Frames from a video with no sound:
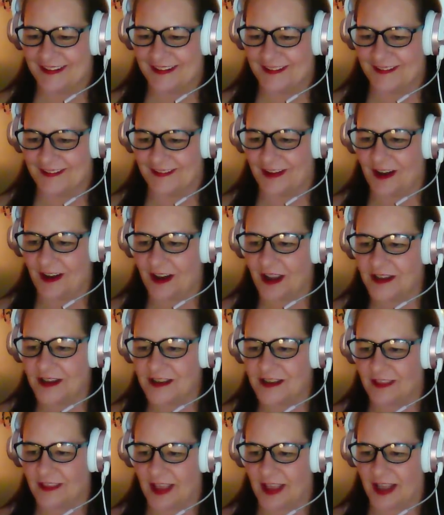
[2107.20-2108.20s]

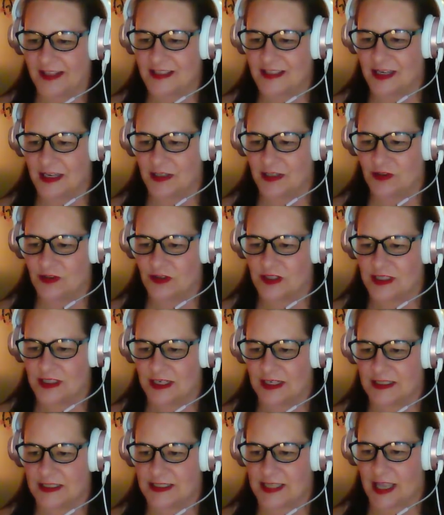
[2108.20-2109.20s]
Rhonda, that's an interesting
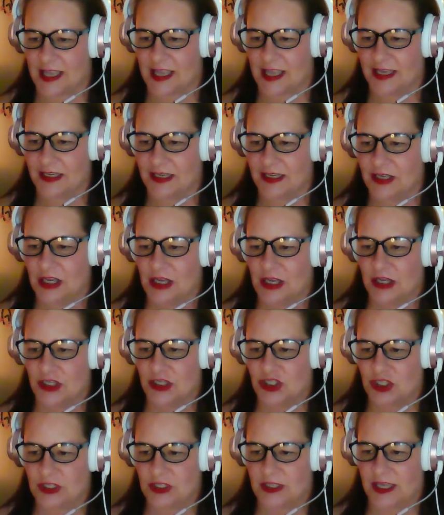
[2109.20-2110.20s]
insight.
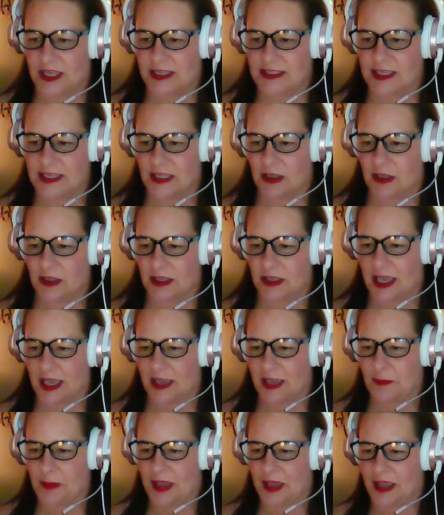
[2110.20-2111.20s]
She thinks
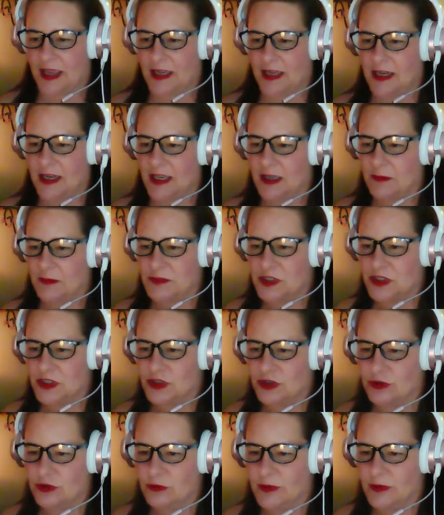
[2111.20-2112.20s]
NK paid him to
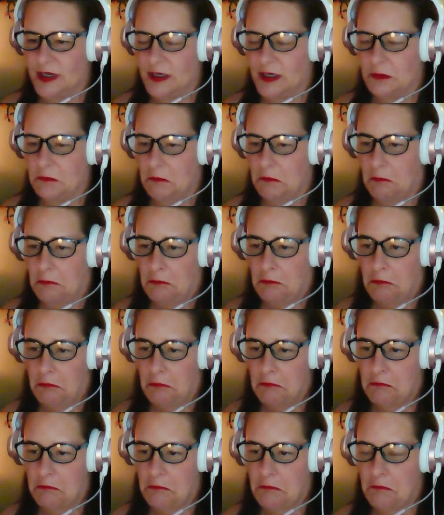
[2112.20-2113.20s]
do it.
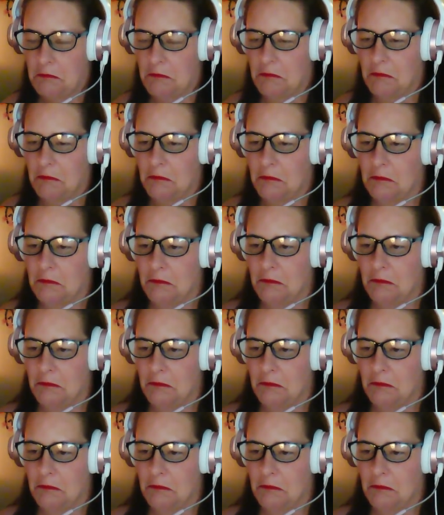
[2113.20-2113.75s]
Hmm.